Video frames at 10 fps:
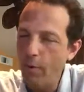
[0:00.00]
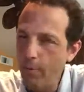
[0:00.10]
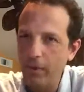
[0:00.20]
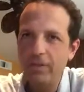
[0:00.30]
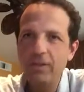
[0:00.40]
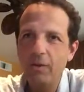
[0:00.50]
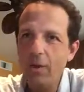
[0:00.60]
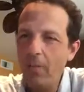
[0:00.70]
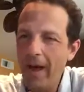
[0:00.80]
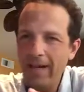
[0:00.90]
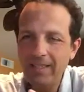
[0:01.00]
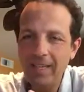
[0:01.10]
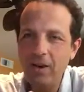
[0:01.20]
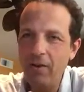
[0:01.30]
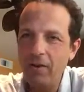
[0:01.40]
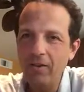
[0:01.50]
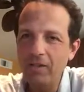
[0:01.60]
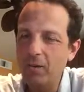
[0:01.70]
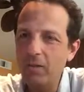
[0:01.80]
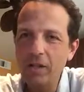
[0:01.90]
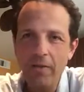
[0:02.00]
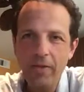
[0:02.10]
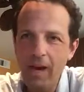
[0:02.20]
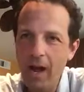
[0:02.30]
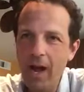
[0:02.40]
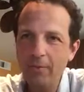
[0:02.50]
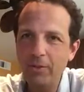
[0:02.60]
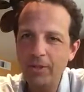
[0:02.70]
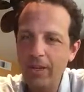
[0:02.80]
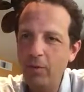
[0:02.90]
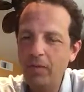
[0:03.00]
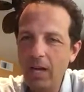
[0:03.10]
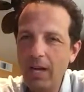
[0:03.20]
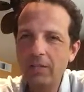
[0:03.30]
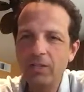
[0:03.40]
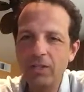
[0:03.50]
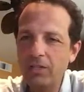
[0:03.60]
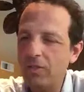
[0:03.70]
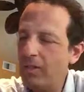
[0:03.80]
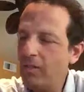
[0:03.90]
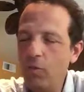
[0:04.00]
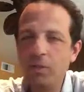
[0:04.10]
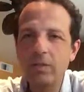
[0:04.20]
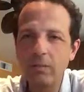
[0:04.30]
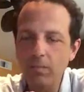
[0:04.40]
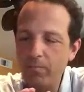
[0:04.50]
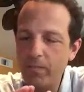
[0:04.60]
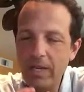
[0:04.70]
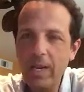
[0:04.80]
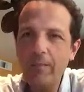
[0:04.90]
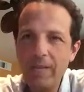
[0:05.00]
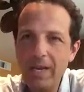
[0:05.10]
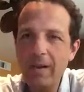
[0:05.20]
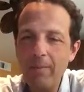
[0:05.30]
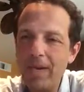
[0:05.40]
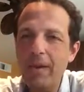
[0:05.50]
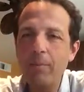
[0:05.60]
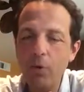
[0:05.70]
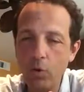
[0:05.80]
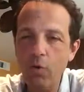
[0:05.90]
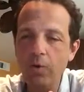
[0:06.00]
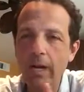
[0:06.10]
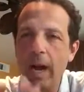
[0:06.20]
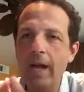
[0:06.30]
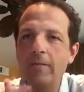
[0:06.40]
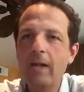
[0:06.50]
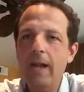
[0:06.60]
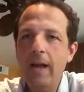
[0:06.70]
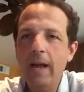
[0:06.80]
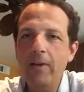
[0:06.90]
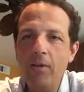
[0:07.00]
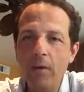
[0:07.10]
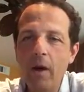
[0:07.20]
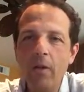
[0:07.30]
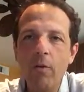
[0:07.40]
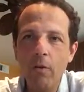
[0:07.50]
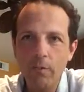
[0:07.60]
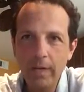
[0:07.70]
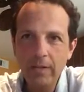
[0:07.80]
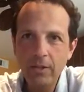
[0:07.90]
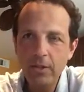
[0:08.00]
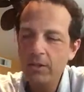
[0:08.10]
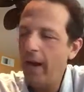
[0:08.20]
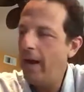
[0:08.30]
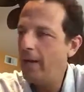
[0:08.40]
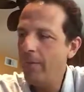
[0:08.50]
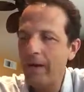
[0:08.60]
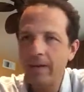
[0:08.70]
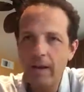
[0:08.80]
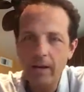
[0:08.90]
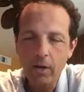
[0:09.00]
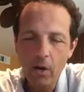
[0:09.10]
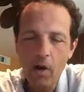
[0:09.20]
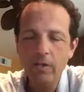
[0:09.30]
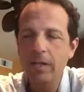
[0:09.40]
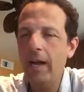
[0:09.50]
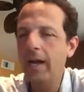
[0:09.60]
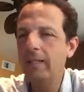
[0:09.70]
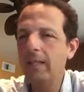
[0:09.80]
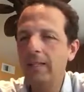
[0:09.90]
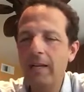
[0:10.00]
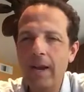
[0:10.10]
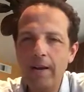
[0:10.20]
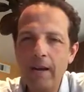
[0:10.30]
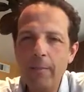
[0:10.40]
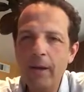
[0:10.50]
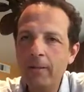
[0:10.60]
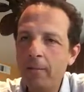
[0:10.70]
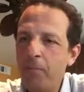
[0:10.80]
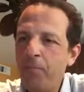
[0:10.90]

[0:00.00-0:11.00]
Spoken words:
books, there were no magazine articles, there was nothing to option. It was us just doing some deep Google dives and doing all our own research. I had to make a ton of calls, I sent out emails,